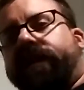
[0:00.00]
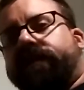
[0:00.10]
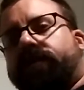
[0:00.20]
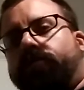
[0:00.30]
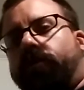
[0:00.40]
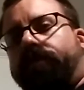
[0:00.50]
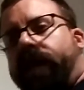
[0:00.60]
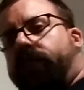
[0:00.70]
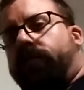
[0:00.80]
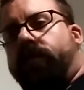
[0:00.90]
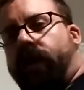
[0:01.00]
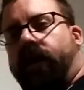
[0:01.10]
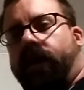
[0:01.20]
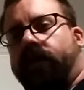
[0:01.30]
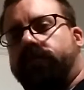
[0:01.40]
I need some more power,
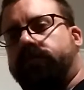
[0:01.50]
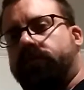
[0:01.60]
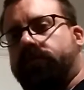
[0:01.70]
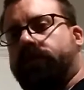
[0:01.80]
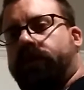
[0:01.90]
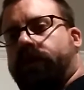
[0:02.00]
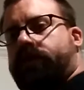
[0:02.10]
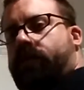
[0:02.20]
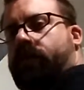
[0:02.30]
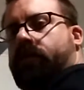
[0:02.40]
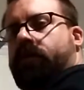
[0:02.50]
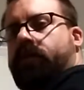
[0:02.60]
I will just